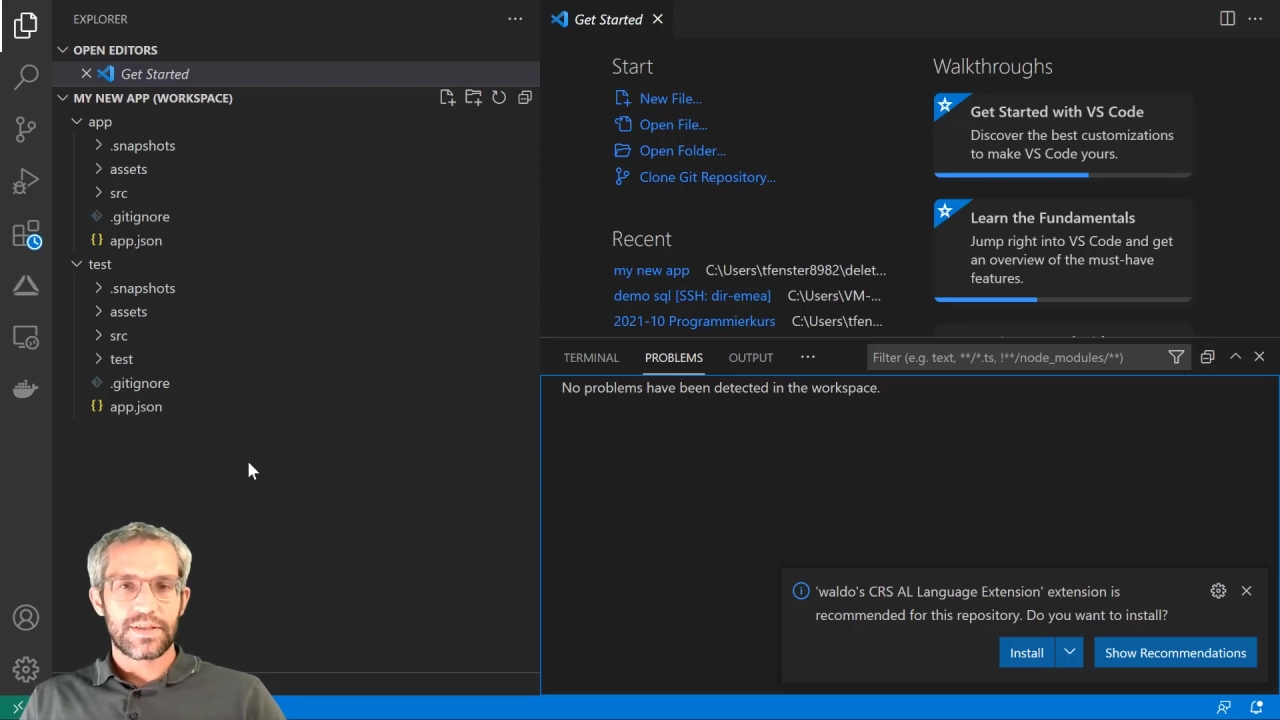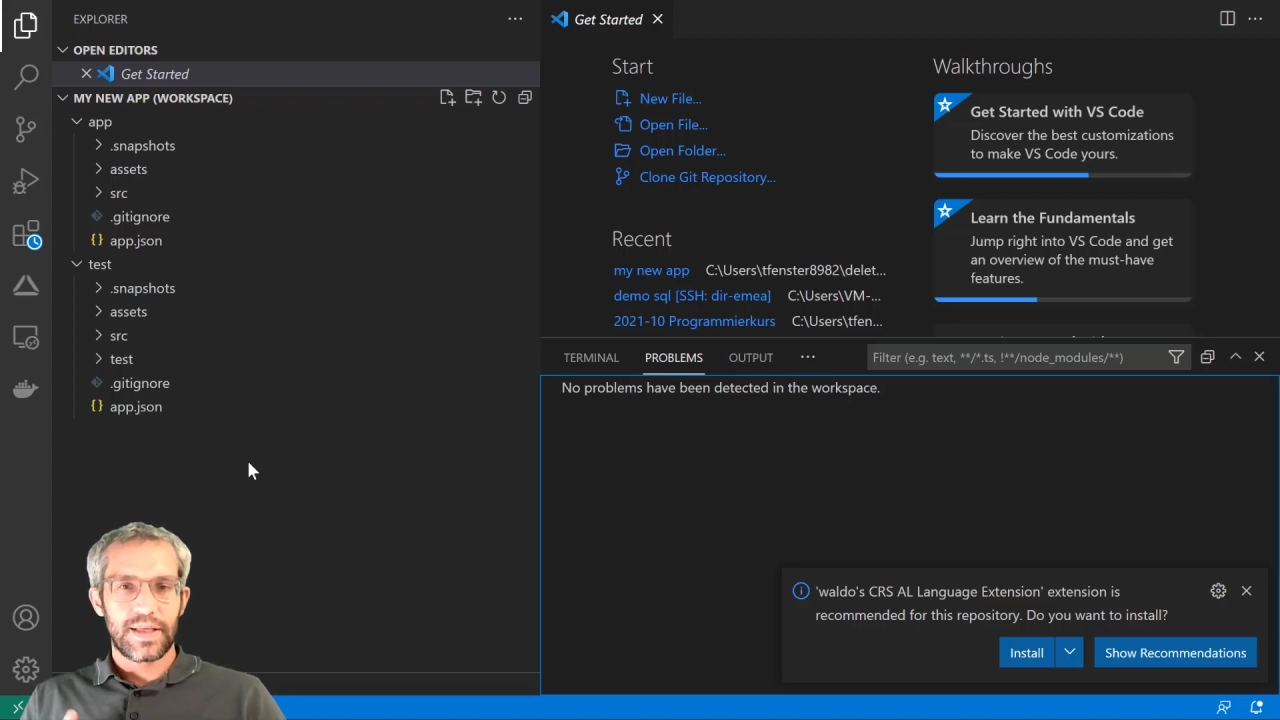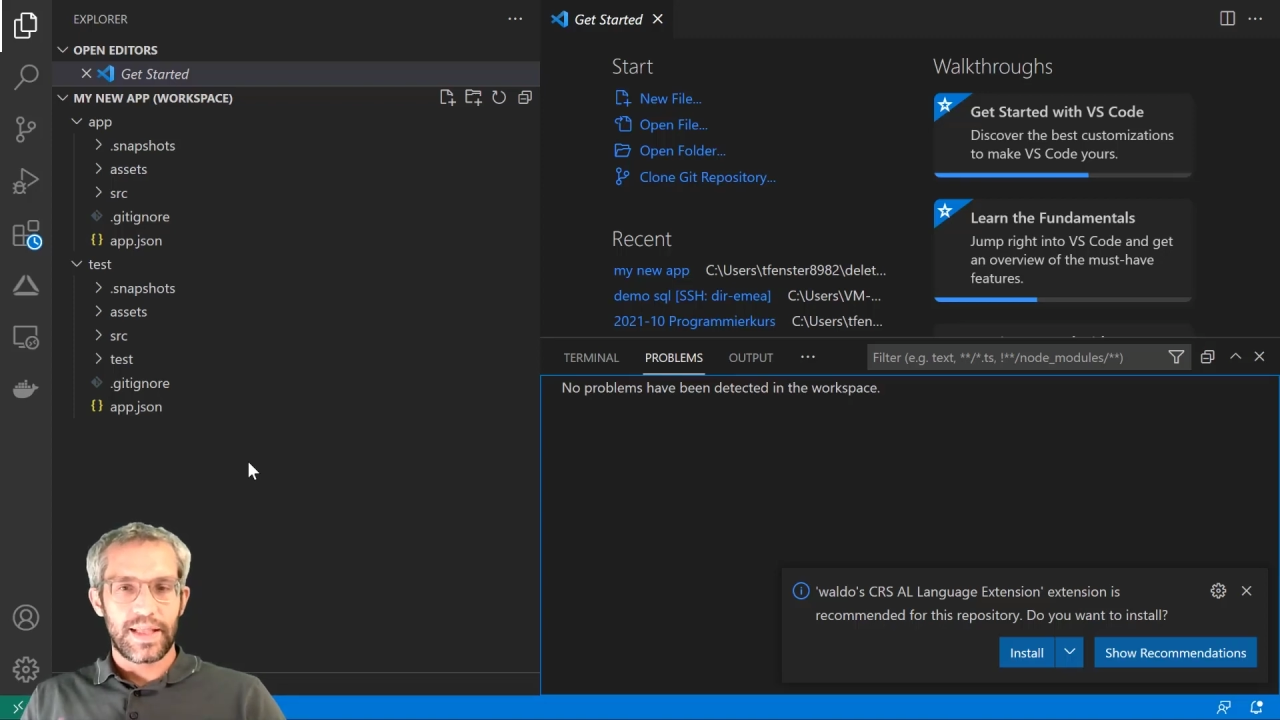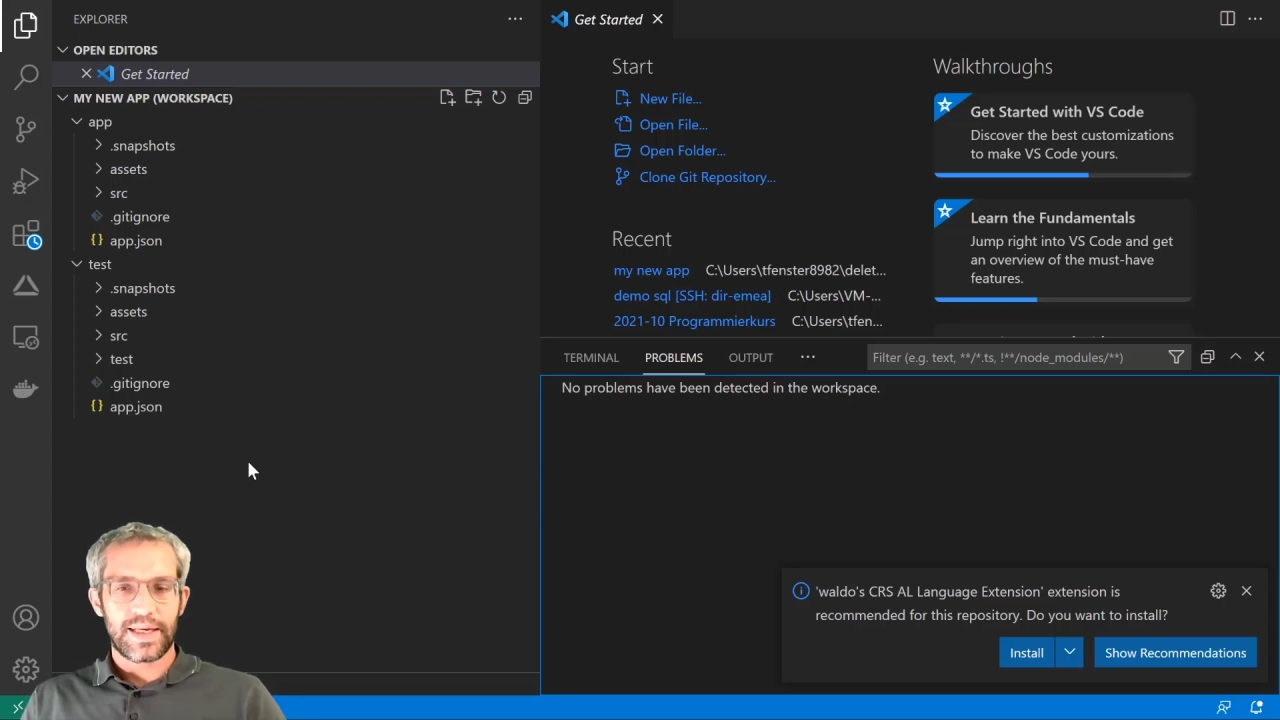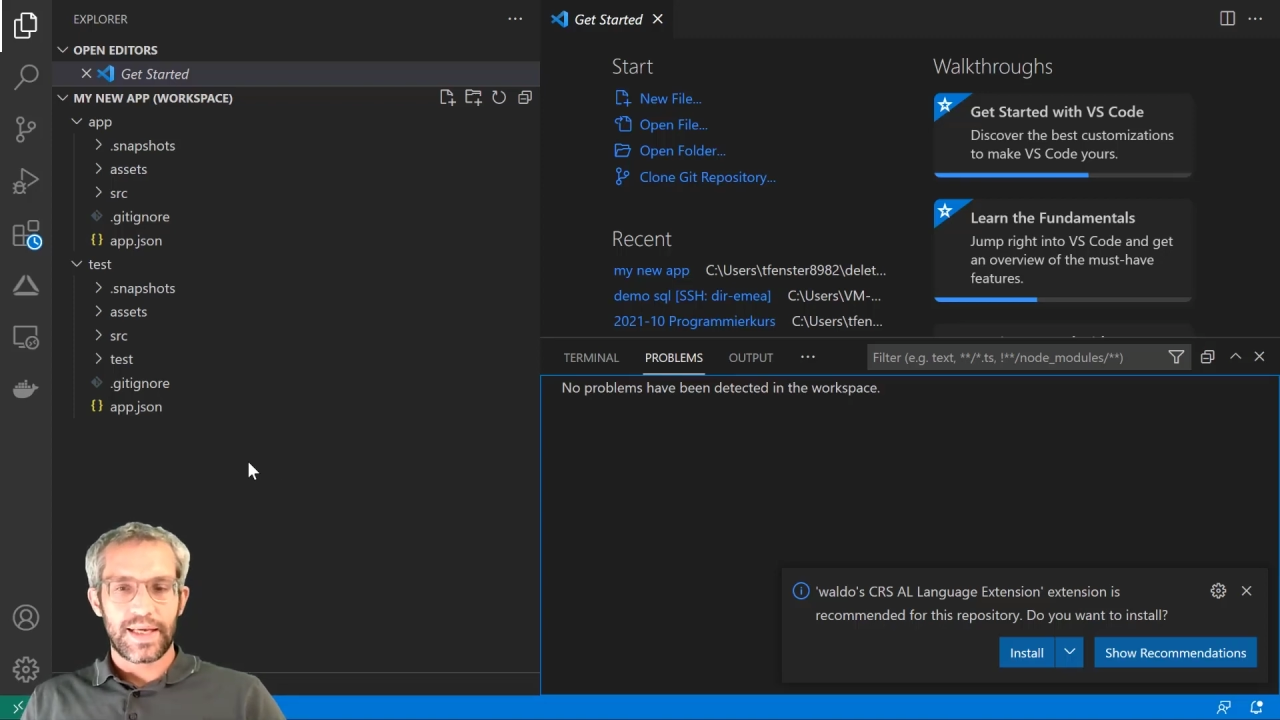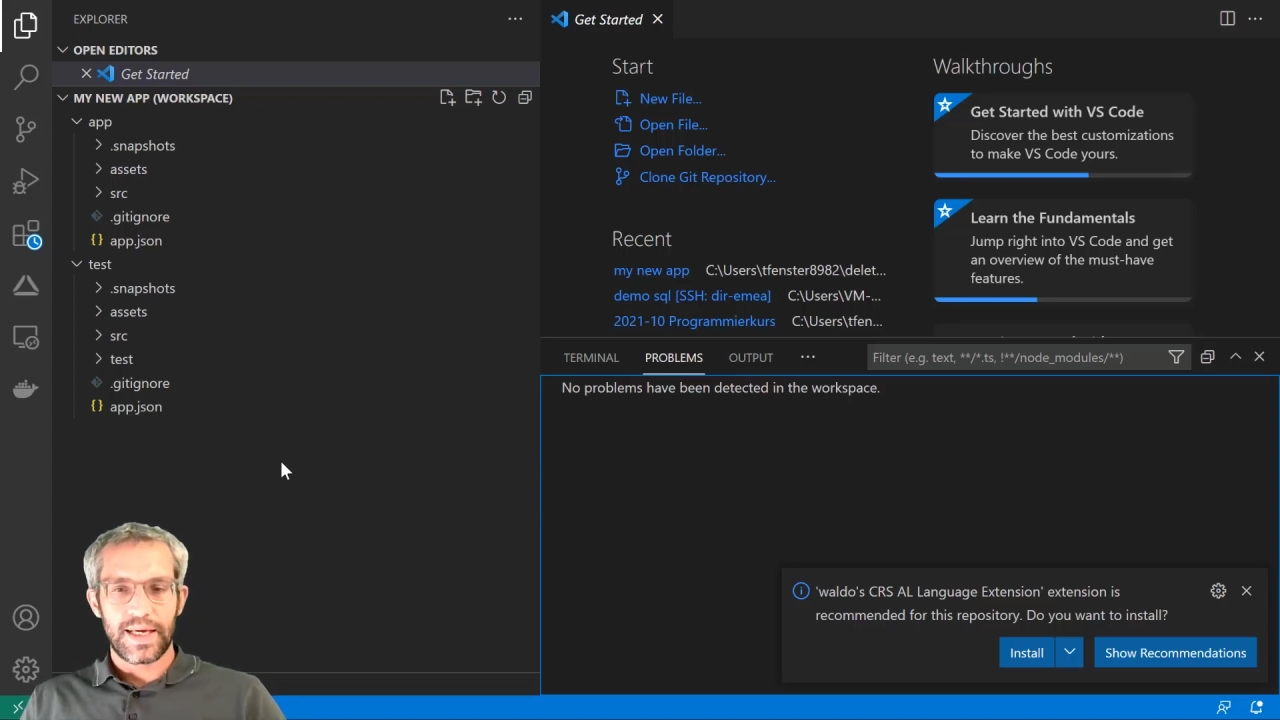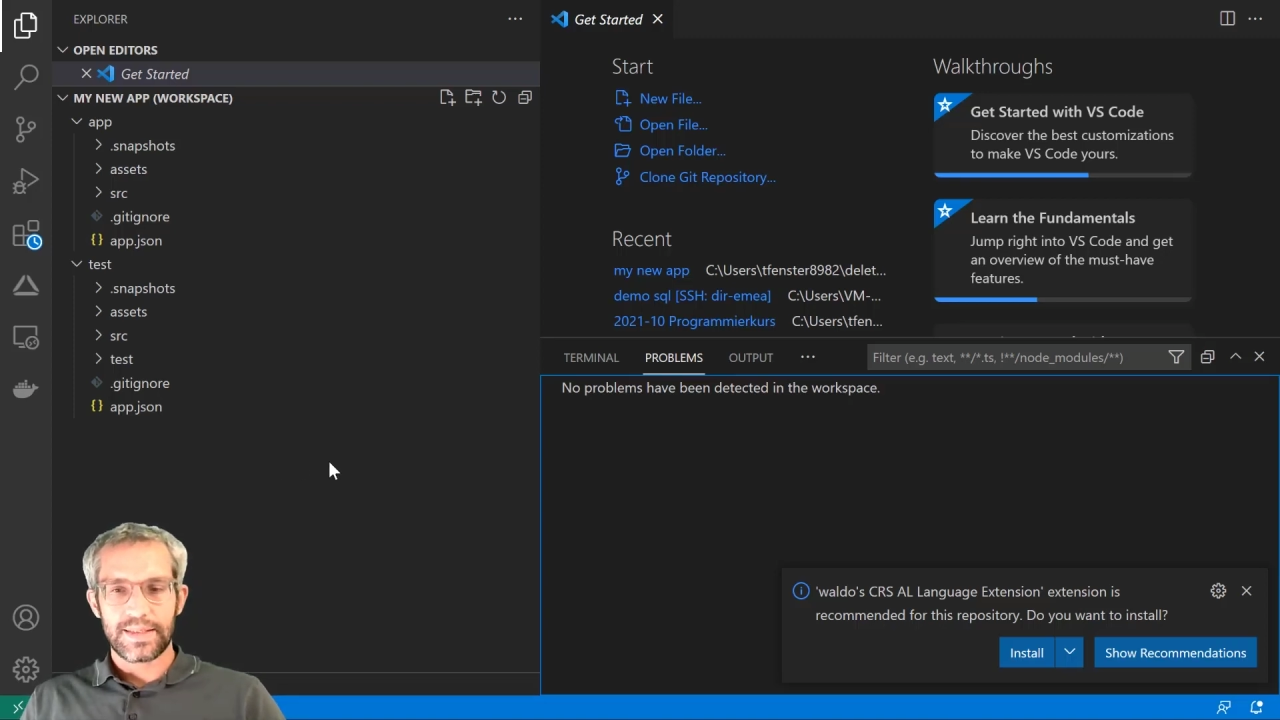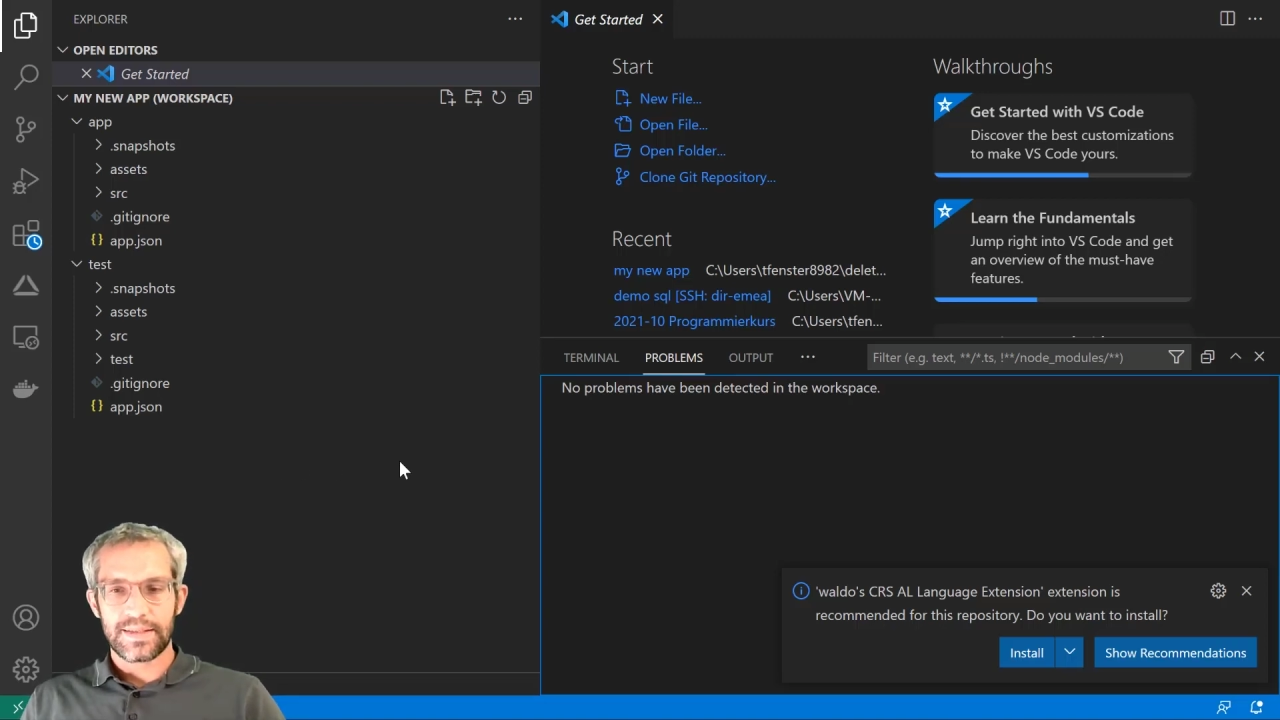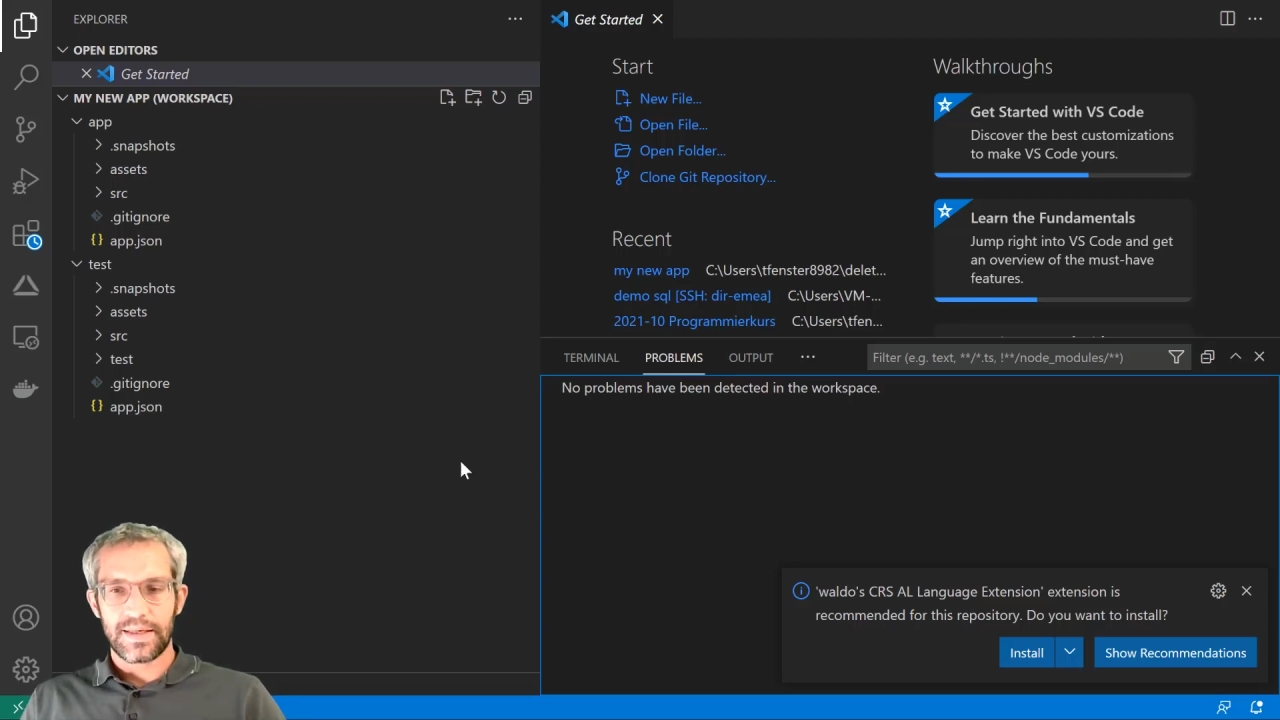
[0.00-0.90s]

In that case,